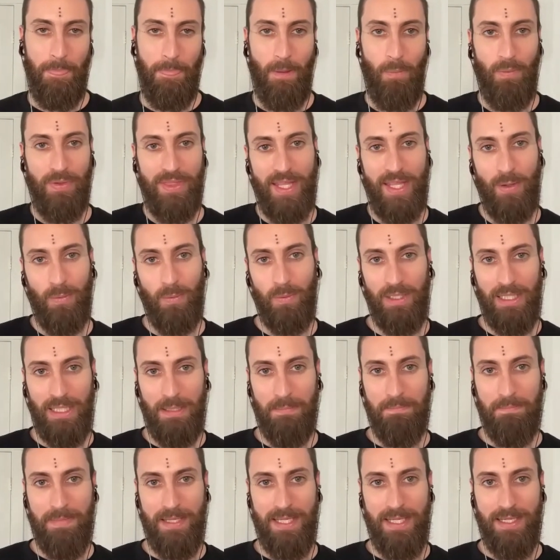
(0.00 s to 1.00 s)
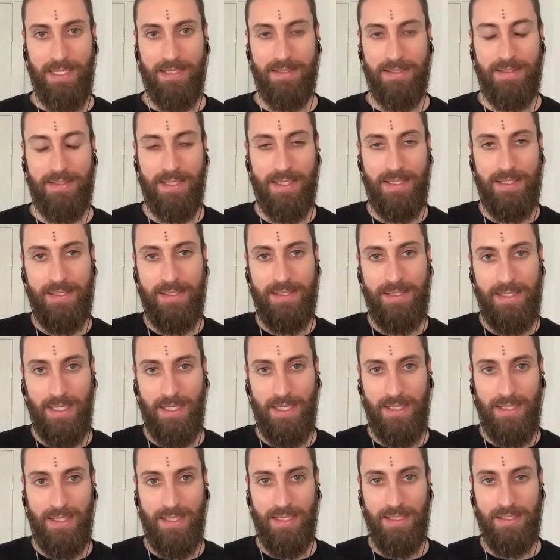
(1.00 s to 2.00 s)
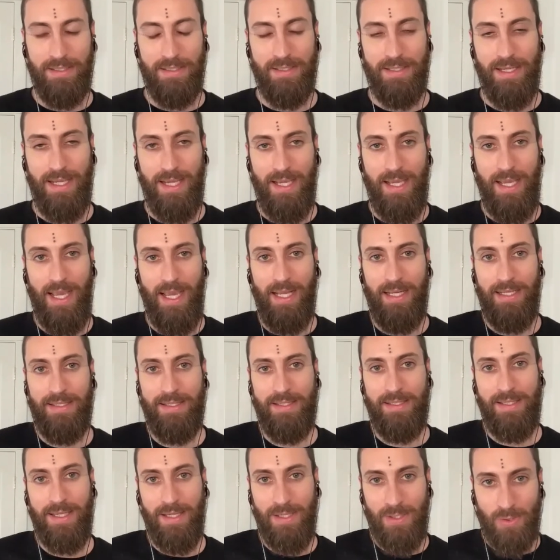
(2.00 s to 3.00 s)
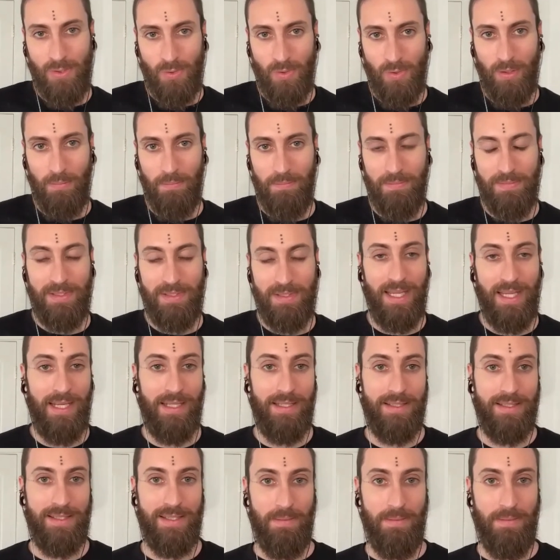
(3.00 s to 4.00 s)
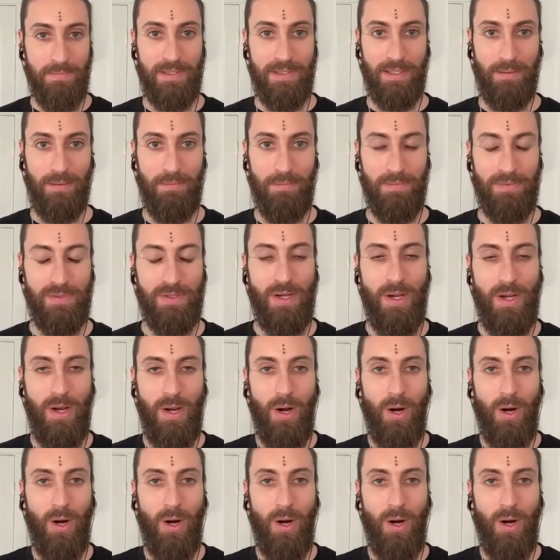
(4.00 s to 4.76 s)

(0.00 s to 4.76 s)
what that really means is sickness and syndromes and symptoms